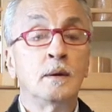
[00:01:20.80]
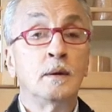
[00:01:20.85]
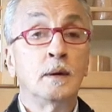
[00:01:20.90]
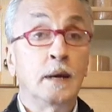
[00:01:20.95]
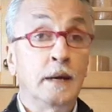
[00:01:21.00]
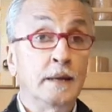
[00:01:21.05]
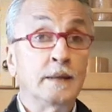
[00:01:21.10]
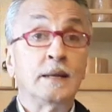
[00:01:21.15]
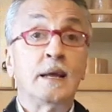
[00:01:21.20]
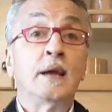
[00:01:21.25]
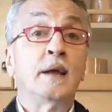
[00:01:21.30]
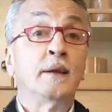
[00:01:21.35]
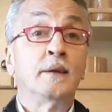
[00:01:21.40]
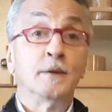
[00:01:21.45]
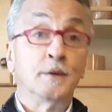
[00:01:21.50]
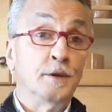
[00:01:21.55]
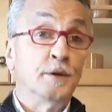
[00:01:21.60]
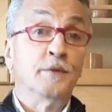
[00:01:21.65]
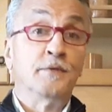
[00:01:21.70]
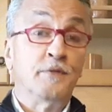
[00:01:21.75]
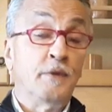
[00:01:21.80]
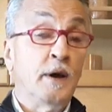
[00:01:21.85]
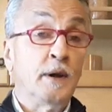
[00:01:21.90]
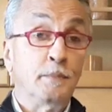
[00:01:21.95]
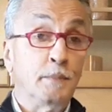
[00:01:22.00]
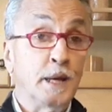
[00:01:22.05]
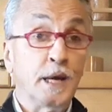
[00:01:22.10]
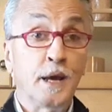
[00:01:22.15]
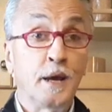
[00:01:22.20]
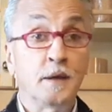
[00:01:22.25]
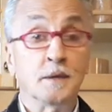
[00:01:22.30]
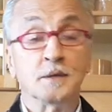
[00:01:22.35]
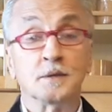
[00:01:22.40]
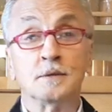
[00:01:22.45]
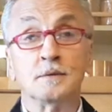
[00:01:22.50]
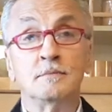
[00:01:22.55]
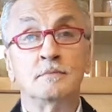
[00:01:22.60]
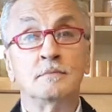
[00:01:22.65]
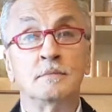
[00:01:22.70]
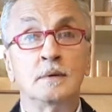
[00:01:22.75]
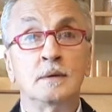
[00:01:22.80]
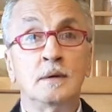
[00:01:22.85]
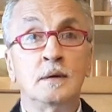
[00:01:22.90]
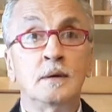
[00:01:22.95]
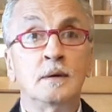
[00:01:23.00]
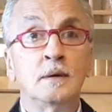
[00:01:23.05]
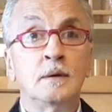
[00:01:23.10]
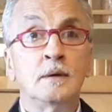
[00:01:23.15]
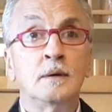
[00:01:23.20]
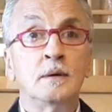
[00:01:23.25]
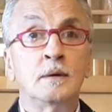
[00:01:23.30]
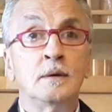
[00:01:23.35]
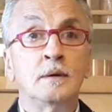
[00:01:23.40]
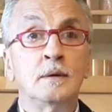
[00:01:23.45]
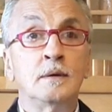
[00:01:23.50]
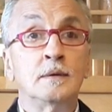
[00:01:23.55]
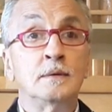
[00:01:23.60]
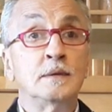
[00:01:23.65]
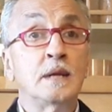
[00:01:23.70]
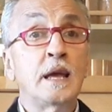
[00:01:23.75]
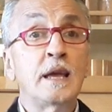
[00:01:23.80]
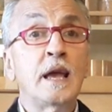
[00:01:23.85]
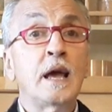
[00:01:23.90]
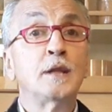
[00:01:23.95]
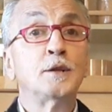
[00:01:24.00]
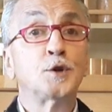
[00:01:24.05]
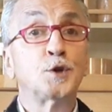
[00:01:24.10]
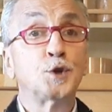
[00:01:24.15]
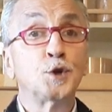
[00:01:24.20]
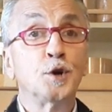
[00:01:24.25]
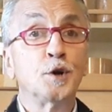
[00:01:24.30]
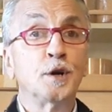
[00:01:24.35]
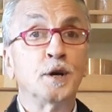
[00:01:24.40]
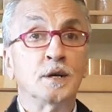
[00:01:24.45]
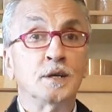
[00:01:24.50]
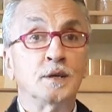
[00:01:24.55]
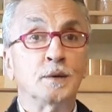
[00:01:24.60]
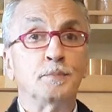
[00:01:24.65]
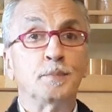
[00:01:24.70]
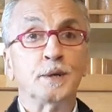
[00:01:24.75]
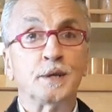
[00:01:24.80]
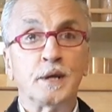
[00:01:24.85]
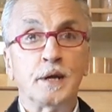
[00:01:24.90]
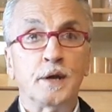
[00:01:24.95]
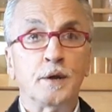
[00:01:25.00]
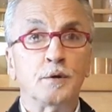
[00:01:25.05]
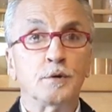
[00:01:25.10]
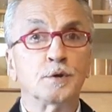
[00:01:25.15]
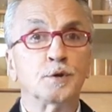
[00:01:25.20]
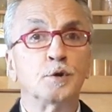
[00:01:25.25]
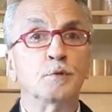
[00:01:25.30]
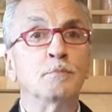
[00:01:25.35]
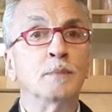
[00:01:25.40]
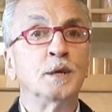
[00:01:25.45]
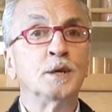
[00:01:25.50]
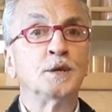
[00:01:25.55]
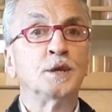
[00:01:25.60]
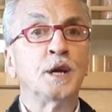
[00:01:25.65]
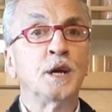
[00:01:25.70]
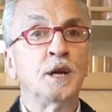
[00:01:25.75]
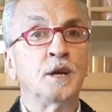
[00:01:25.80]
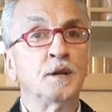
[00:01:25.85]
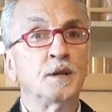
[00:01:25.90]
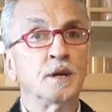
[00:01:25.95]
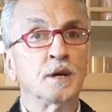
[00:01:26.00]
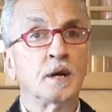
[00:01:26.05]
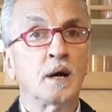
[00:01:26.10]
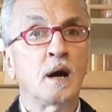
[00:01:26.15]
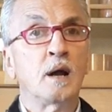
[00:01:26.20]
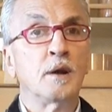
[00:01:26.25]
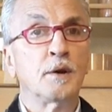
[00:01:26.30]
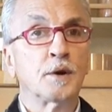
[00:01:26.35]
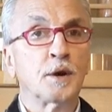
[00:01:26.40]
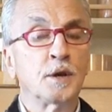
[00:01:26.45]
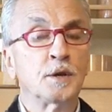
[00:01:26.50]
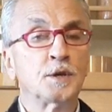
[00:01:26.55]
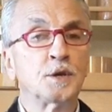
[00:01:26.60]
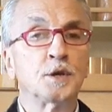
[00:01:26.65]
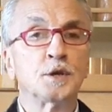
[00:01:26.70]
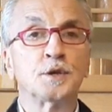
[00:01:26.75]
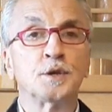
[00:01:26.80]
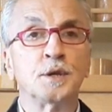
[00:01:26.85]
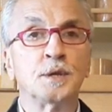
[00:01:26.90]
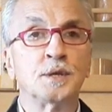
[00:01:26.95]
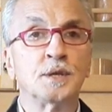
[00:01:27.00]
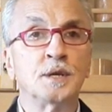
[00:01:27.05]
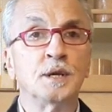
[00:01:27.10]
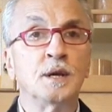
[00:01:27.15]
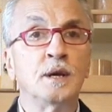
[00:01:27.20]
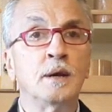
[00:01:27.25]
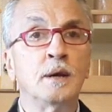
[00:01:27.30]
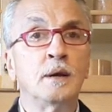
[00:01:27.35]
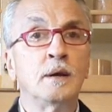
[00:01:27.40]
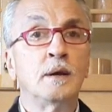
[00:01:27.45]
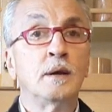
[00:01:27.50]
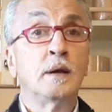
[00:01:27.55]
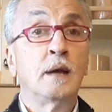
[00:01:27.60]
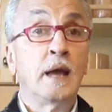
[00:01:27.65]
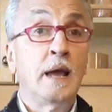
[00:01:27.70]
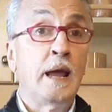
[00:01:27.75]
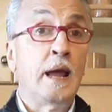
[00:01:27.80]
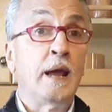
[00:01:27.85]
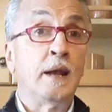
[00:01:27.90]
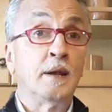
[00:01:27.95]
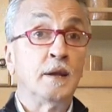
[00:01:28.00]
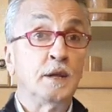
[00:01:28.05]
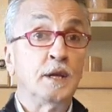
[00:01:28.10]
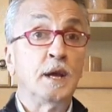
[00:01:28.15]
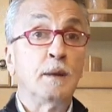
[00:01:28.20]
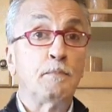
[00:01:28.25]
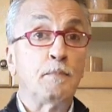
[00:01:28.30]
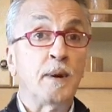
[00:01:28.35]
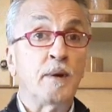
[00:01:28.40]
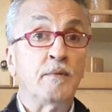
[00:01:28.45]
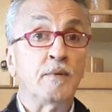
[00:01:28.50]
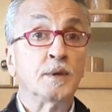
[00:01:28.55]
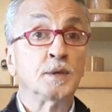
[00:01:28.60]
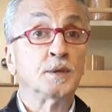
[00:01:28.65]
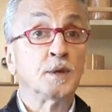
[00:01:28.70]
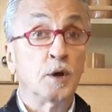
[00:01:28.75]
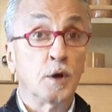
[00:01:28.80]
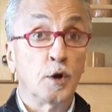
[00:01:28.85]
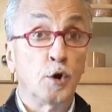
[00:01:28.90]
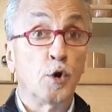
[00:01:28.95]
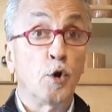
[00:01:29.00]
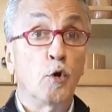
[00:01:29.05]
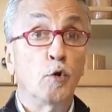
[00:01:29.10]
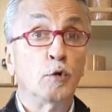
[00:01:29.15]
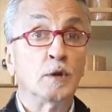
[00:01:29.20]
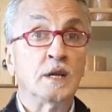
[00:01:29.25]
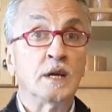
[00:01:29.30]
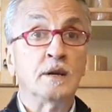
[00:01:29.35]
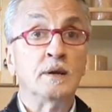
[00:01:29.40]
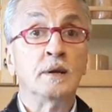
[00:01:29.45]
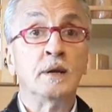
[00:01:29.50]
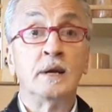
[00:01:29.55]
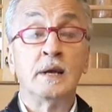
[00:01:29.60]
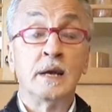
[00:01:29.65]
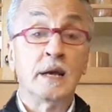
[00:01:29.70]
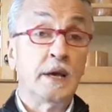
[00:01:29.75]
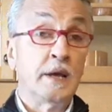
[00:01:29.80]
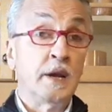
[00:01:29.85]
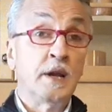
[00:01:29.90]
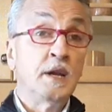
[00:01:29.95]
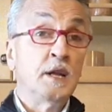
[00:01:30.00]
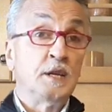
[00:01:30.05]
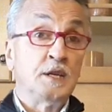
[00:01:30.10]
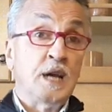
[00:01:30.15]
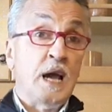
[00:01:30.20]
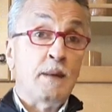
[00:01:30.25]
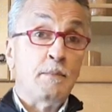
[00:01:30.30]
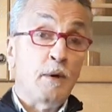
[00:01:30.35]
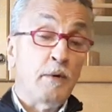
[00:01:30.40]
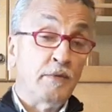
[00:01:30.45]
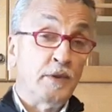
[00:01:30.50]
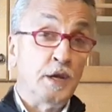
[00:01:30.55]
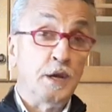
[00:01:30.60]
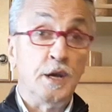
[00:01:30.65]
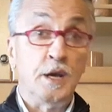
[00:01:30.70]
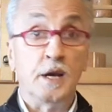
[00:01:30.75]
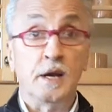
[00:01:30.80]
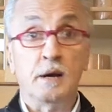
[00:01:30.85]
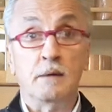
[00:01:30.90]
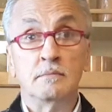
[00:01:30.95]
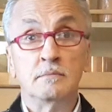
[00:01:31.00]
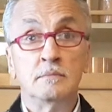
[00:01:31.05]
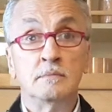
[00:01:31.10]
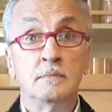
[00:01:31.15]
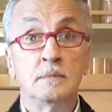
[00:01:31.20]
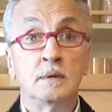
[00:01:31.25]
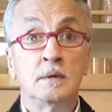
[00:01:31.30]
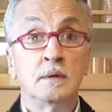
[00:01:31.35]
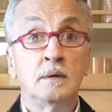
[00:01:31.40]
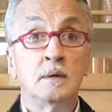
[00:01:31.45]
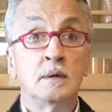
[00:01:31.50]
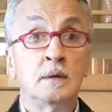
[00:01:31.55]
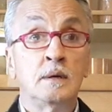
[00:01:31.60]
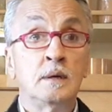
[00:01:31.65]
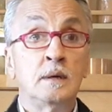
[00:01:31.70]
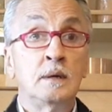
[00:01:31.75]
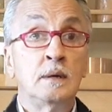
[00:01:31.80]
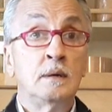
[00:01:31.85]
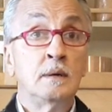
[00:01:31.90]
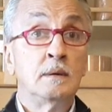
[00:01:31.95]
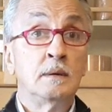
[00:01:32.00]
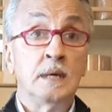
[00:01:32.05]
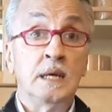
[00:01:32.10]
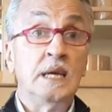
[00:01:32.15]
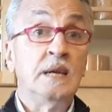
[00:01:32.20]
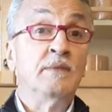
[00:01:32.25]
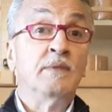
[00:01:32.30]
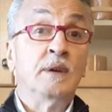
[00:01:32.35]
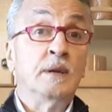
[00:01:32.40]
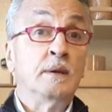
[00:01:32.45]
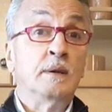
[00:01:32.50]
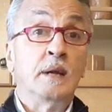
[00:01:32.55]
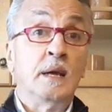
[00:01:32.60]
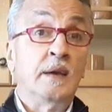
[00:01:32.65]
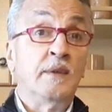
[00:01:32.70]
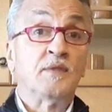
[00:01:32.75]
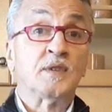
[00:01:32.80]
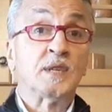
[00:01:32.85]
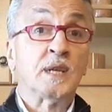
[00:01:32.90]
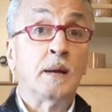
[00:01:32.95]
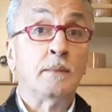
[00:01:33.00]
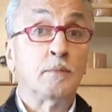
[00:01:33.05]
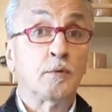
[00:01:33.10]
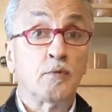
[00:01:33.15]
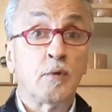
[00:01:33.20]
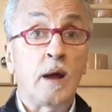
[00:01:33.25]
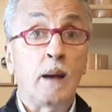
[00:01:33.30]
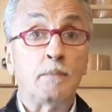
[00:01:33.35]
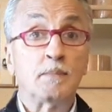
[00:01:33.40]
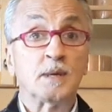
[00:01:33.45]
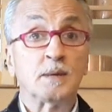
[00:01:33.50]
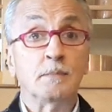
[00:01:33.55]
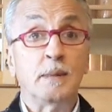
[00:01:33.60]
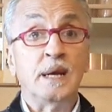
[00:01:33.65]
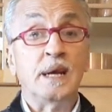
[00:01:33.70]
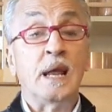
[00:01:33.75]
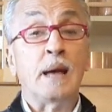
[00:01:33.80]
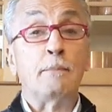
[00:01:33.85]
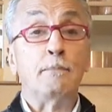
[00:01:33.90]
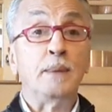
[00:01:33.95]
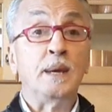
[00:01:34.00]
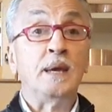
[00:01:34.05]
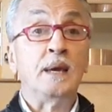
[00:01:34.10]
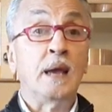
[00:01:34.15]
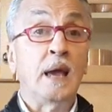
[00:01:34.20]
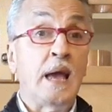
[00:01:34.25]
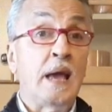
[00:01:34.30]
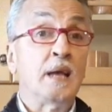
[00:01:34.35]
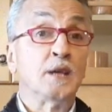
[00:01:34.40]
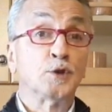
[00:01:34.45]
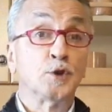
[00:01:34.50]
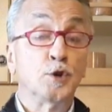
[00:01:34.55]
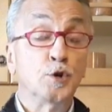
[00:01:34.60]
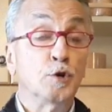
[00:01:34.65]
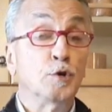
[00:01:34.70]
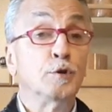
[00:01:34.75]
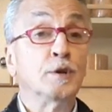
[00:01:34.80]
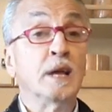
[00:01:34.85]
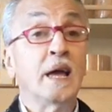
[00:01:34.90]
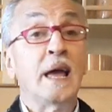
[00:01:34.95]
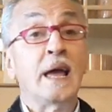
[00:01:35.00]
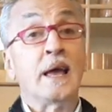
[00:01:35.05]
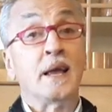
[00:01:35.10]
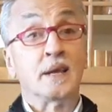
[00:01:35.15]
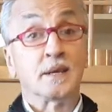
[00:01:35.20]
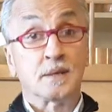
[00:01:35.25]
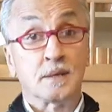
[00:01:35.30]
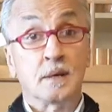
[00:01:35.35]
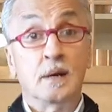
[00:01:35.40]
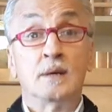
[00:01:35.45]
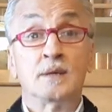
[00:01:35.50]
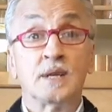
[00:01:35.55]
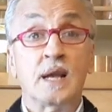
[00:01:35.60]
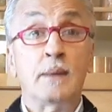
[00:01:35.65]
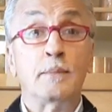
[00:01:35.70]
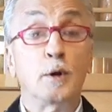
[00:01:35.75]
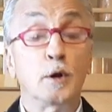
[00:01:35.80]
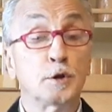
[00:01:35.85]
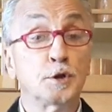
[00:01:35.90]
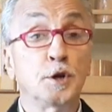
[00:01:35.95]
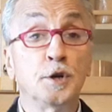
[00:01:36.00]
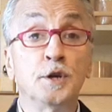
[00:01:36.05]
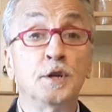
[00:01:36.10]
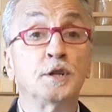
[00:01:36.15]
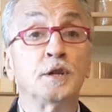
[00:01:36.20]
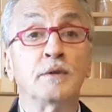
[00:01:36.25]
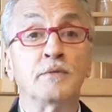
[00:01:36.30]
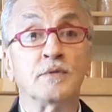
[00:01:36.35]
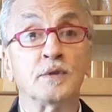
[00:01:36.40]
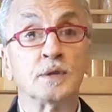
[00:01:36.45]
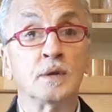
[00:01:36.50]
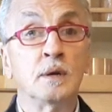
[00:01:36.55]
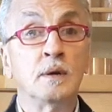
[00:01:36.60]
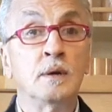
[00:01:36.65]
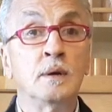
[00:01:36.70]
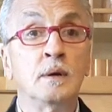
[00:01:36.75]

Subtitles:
And then the fun begins. They add sugar to potatoes to maintain the color consistency and the appearance golden at any time of the year, even if some crops may not be as good as some alternatives.